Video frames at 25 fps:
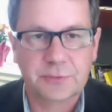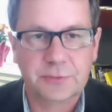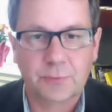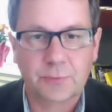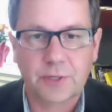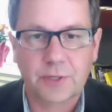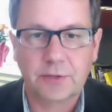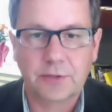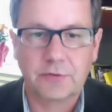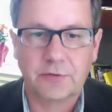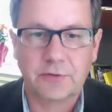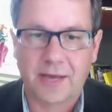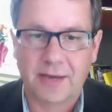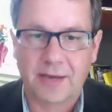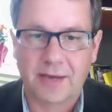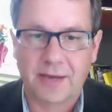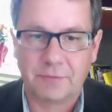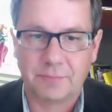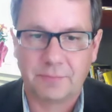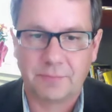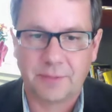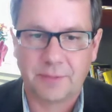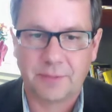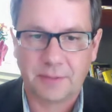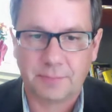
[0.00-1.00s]
Why not have the
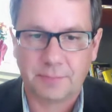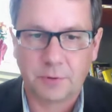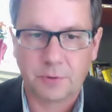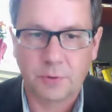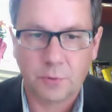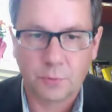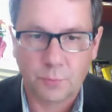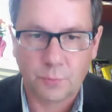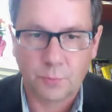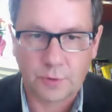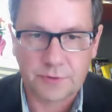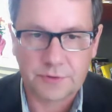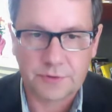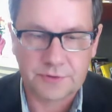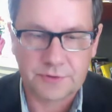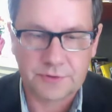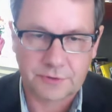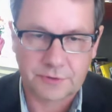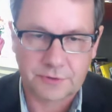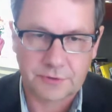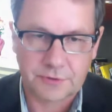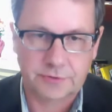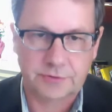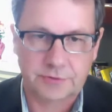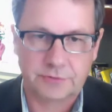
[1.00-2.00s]
people who want
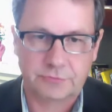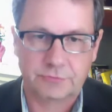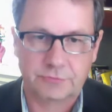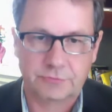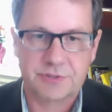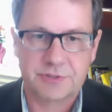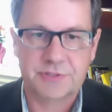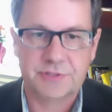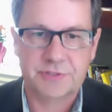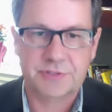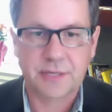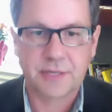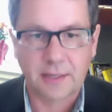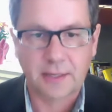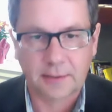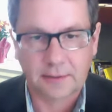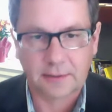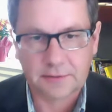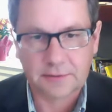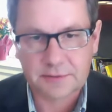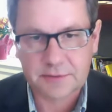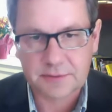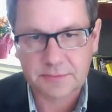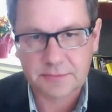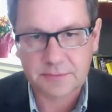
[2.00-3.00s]
certain
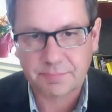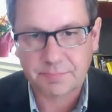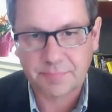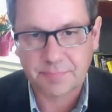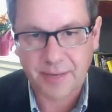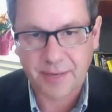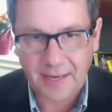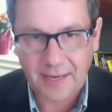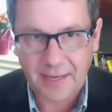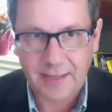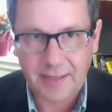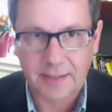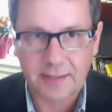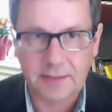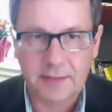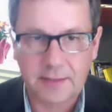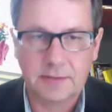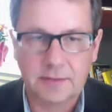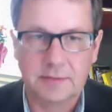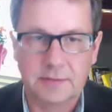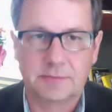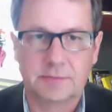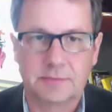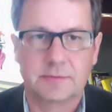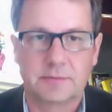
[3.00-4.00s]
results
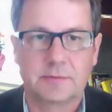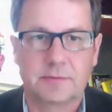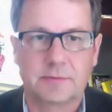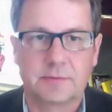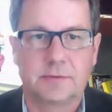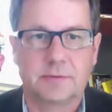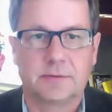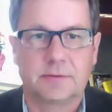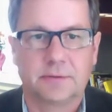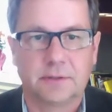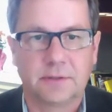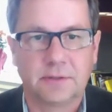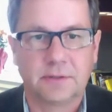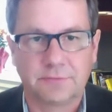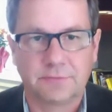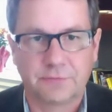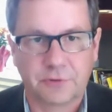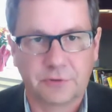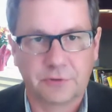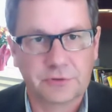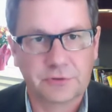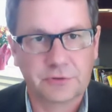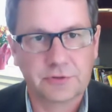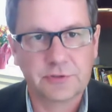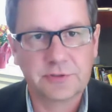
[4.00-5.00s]
pay
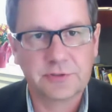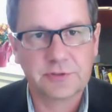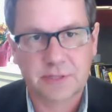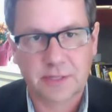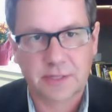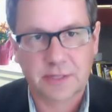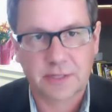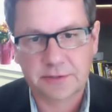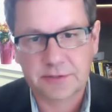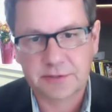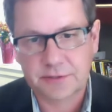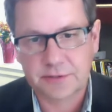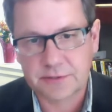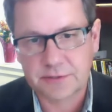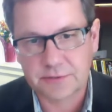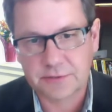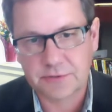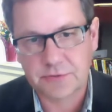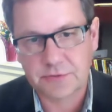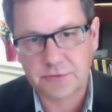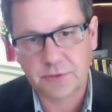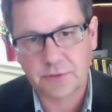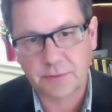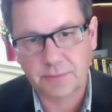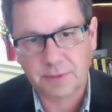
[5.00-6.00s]
individual scientists
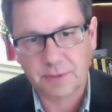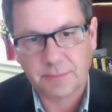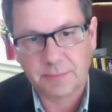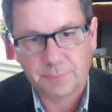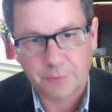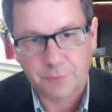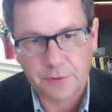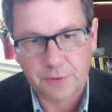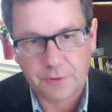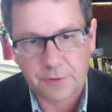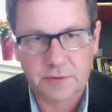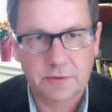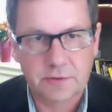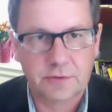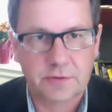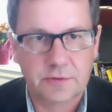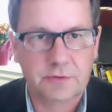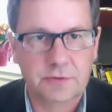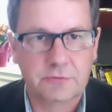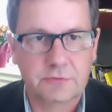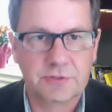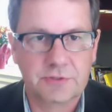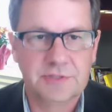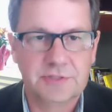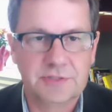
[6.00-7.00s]
to come up with the
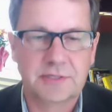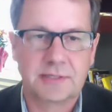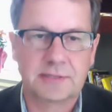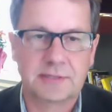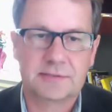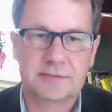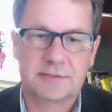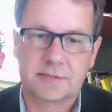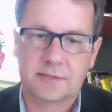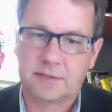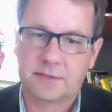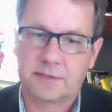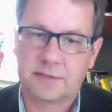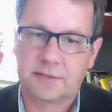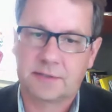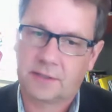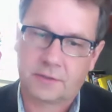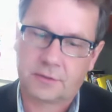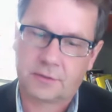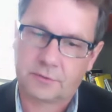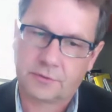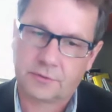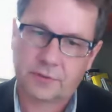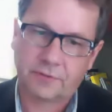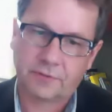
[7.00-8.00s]
results that they are
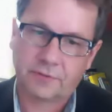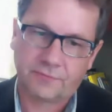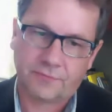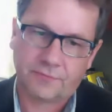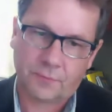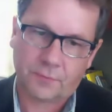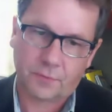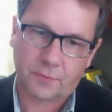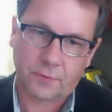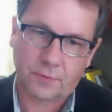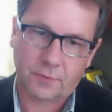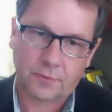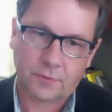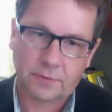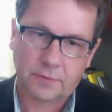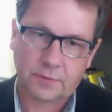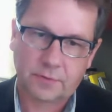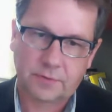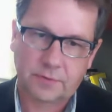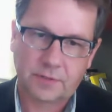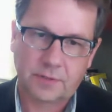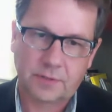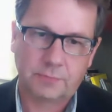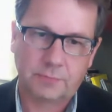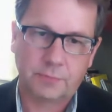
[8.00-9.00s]
looking for?
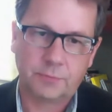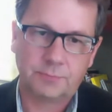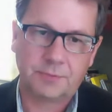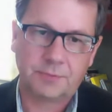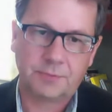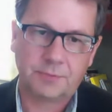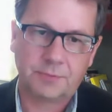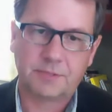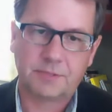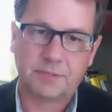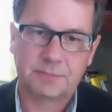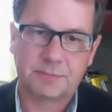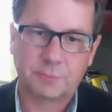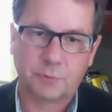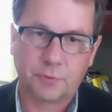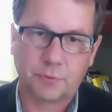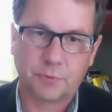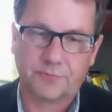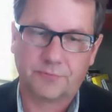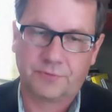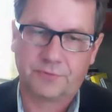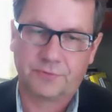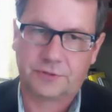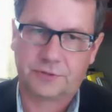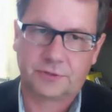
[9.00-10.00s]
That would be much more
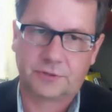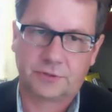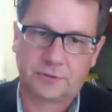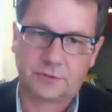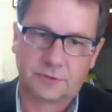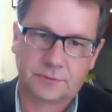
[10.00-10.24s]
efficient.